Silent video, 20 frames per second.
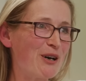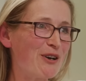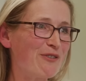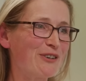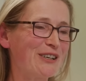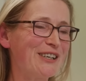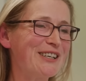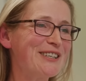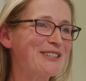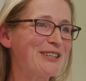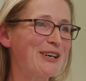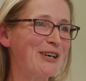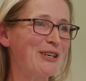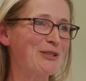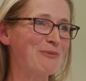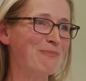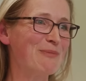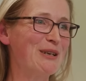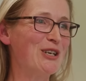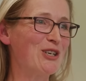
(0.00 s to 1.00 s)
perfectly
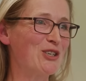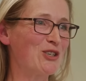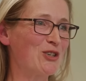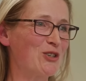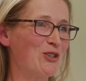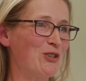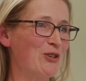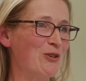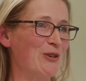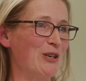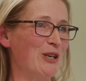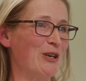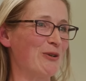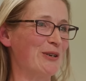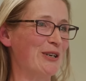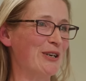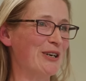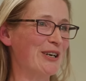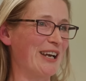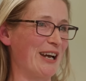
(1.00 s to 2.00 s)
sized miniature studio
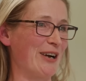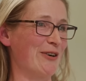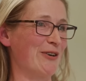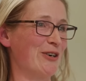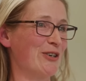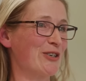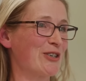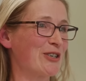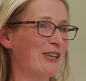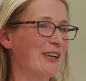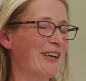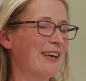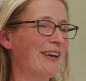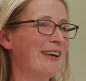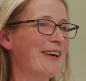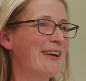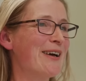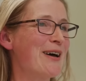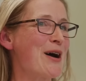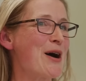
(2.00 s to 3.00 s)
in yeah, her garage. Yeah.
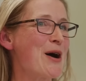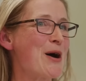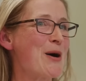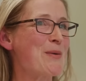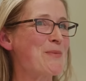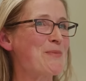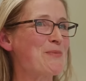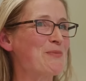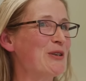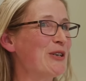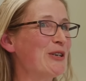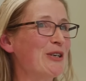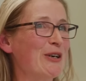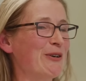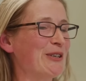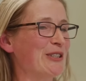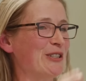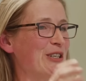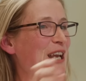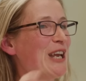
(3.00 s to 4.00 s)
Um, you
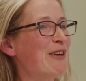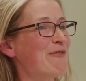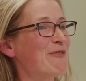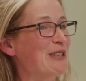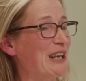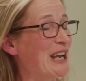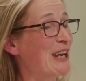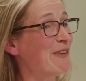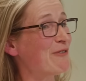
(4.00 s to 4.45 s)
know, and even